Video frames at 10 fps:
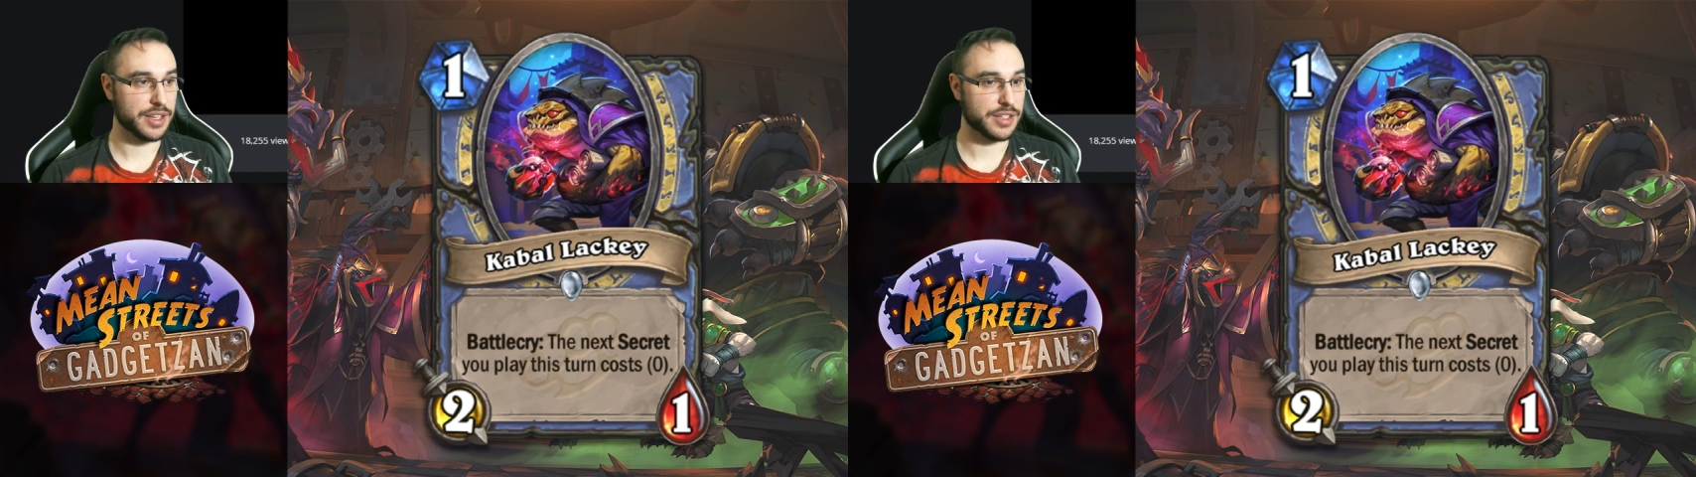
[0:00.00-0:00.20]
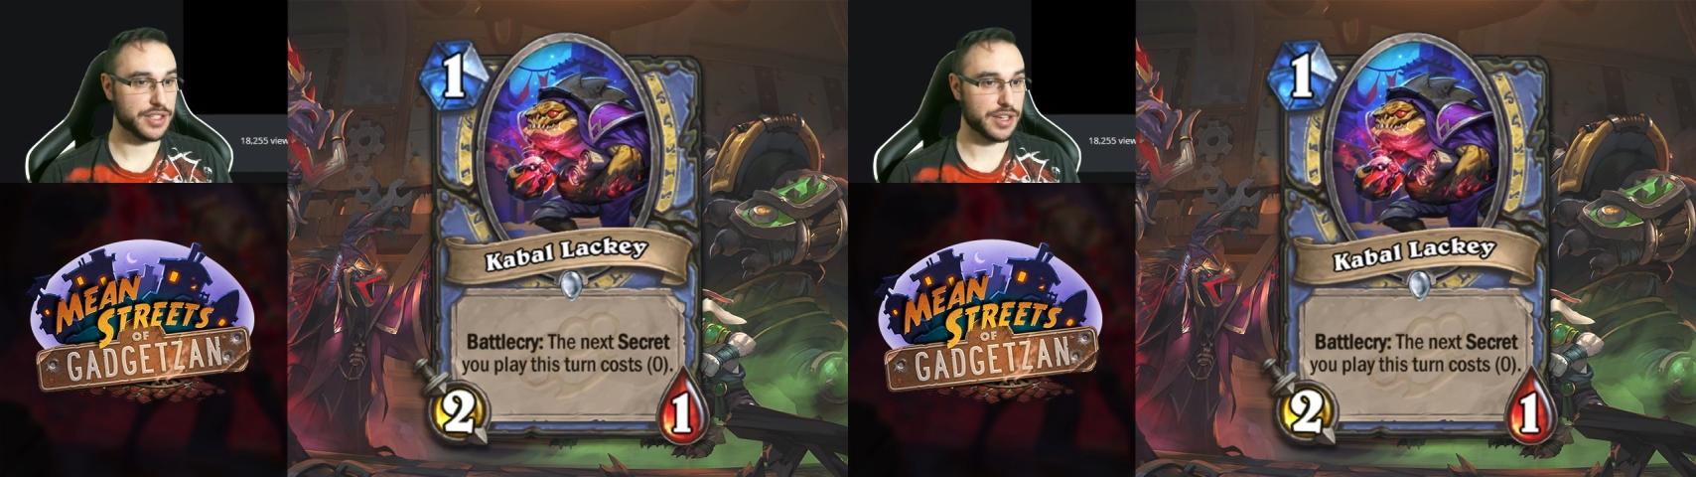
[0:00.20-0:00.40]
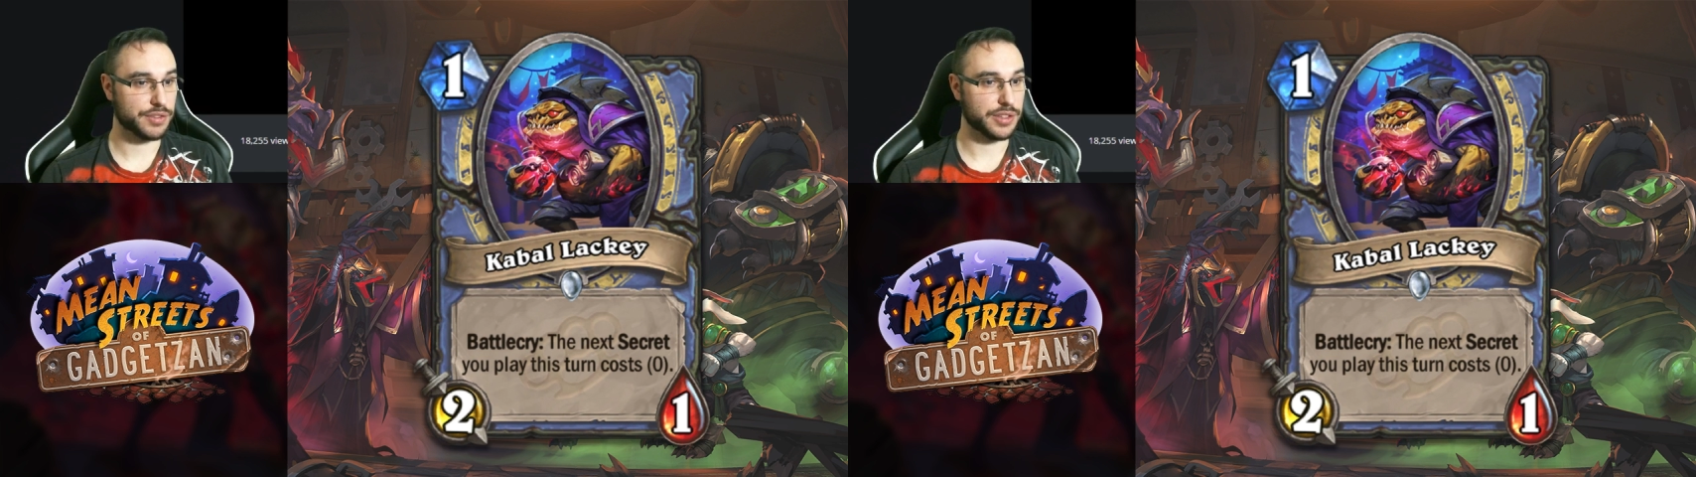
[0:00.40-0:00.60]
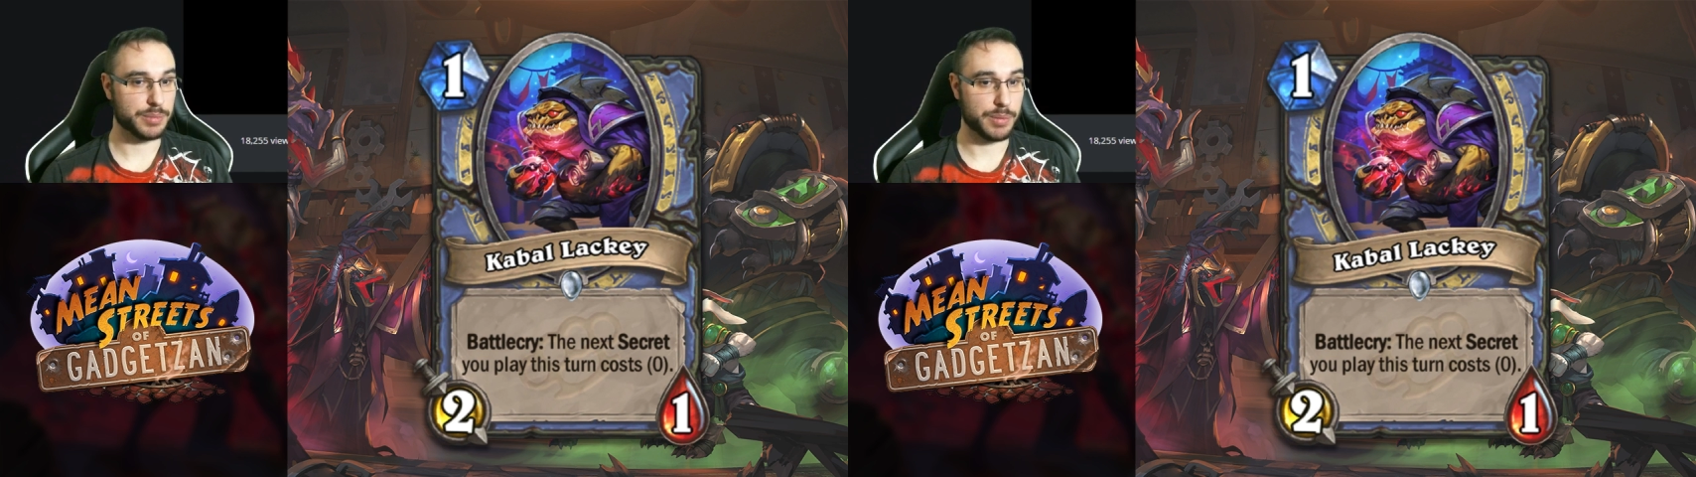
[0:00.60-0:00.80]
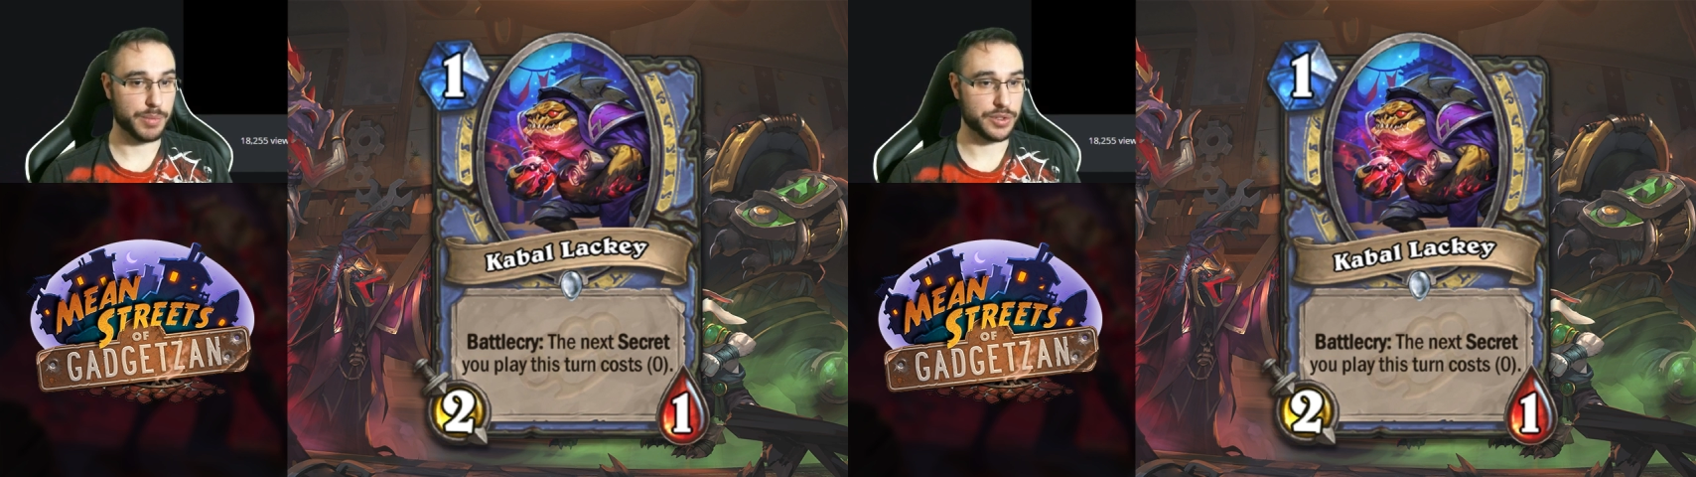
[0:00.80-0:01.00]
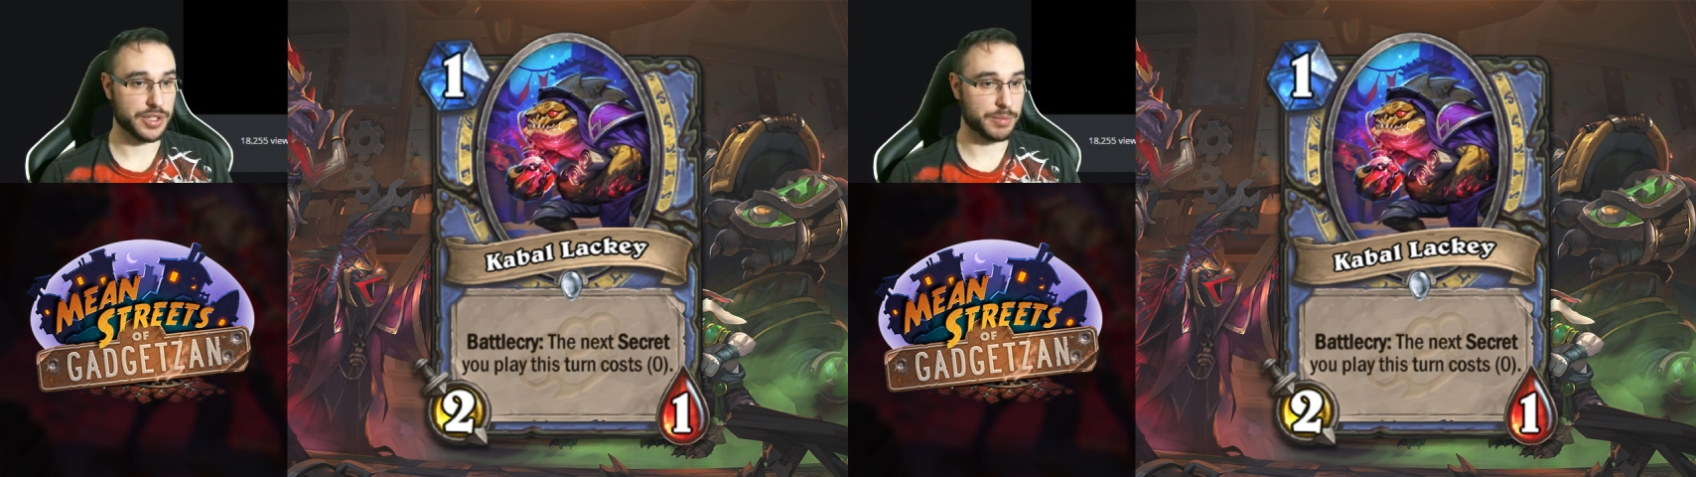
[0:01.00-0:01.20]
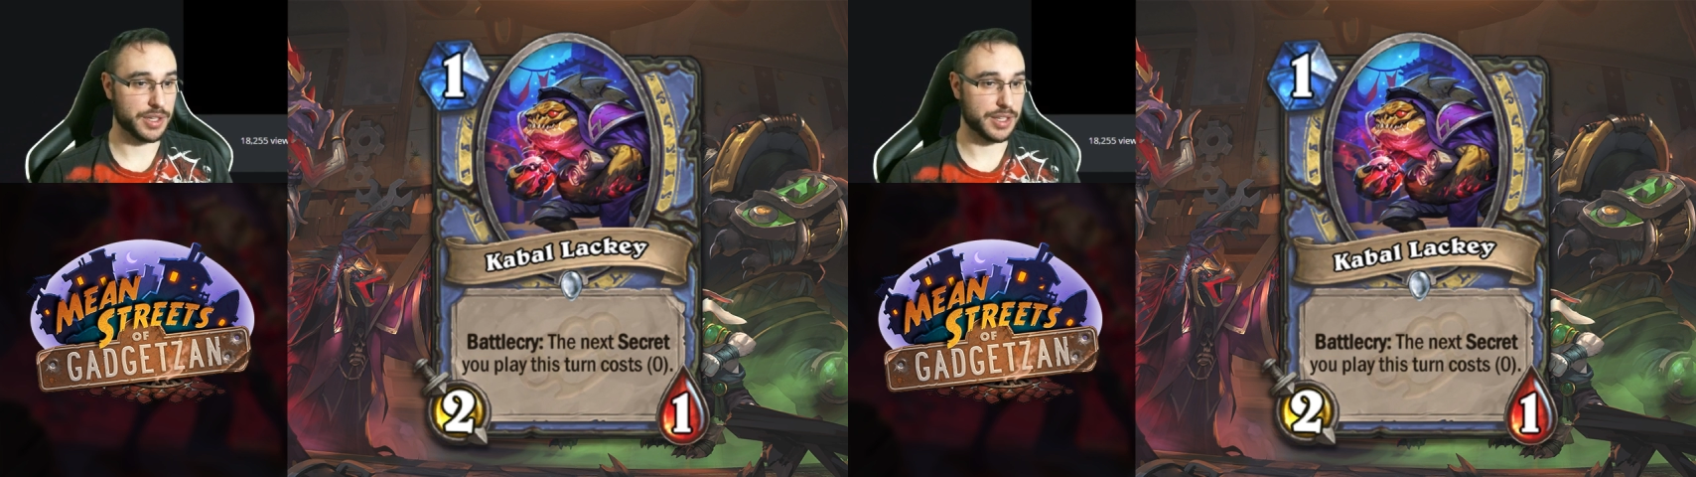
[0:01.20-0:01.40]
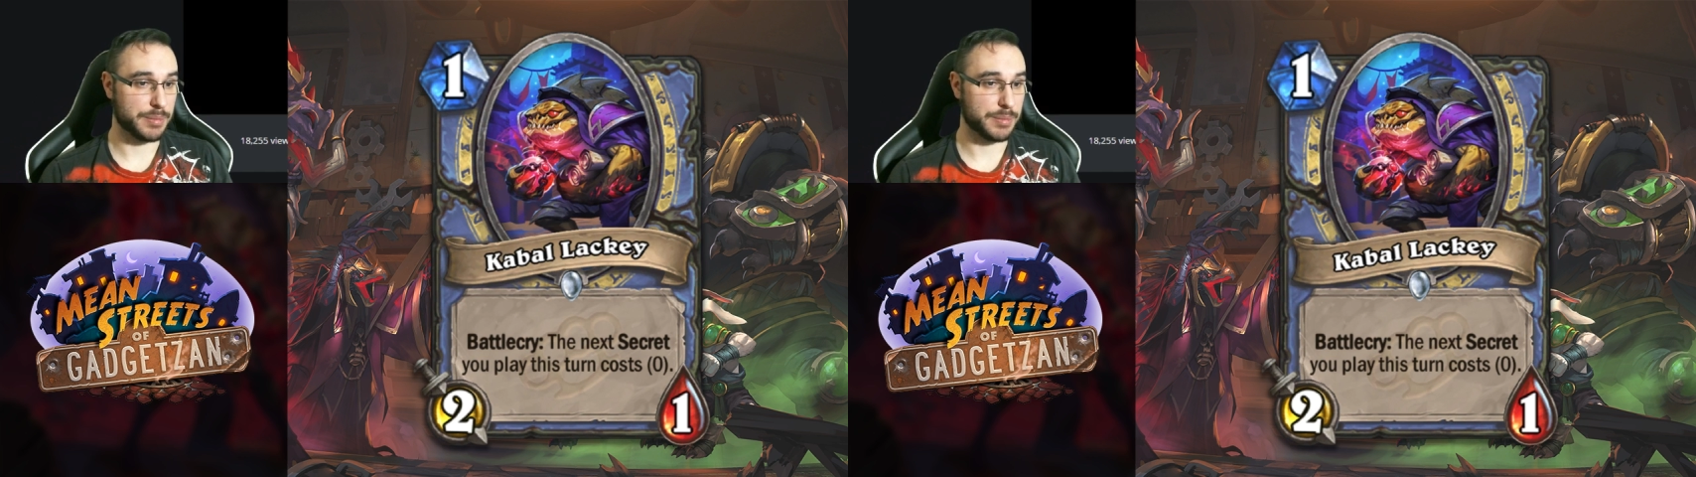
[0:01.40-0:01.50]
Definitely promote something that